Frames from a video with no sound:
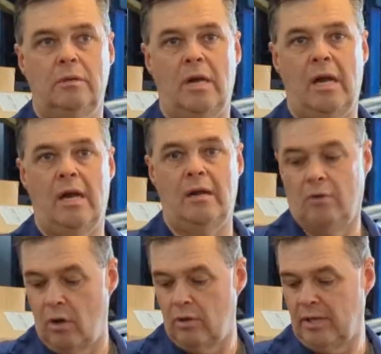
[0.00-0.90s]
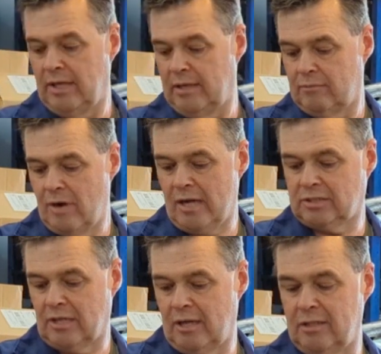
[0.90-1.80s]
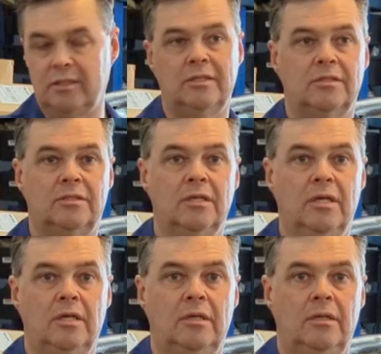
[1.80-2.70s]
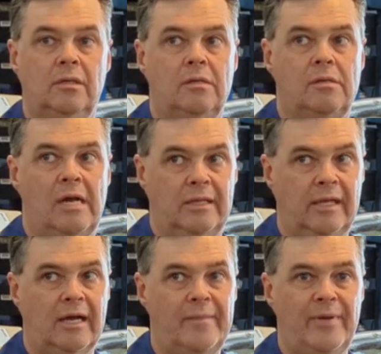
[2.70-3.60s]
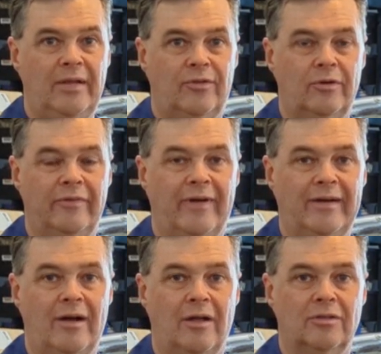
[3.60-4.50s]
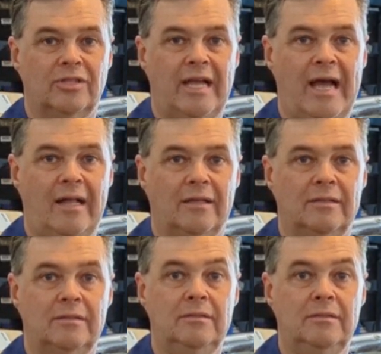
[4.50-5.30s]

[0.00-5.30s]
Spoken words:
The rock solid is, I think I paid $35 a gallon.